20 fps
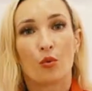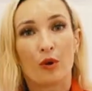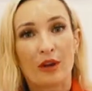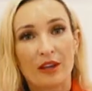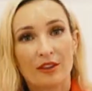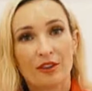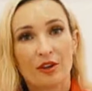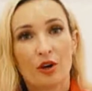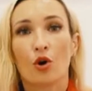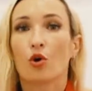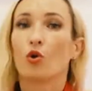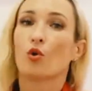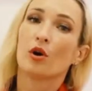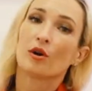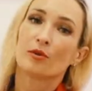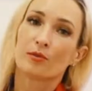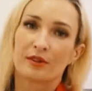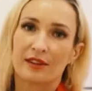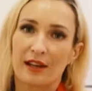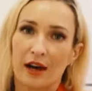With
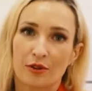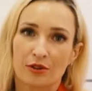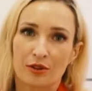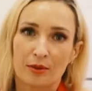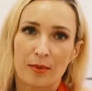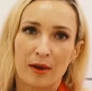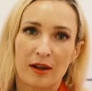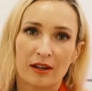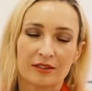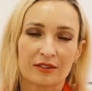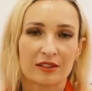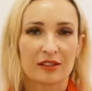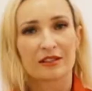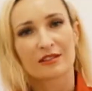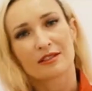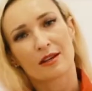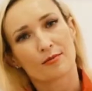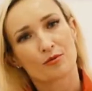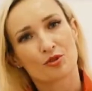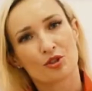or without the belt,
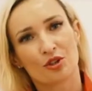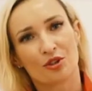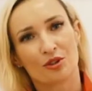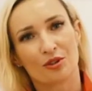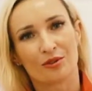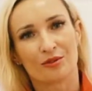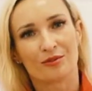it's up to you.